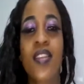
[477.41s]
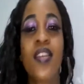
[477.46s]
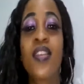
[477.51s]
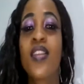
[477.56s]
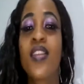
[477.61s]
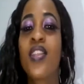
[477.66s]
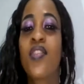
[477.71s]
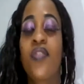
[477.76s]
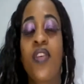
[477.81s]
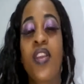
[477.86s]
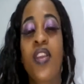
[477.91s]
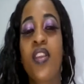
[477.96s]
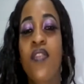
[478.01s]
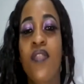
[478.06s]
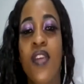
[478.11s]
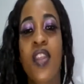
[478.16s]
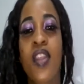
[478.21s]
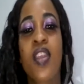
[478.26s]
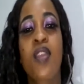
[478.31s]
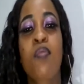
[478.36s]
It is very,
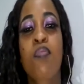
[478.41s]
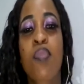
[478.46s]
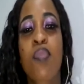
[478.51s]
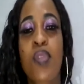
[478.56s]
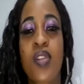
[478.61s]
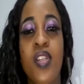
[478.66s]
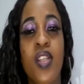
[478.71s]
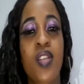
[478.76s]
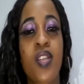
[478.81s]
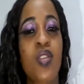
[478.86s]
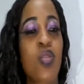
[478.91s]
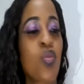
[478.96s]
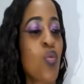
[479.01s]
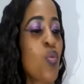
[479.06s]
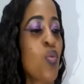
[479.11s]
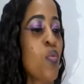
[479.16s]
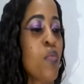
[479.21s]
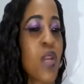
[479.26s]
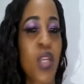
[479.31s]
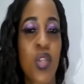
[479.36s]
very important
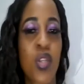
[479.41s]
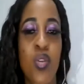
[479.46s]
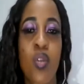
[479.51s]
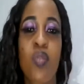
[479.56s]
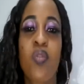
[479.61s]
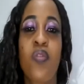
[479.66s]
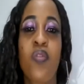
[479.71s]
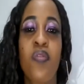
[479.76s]
to make sure your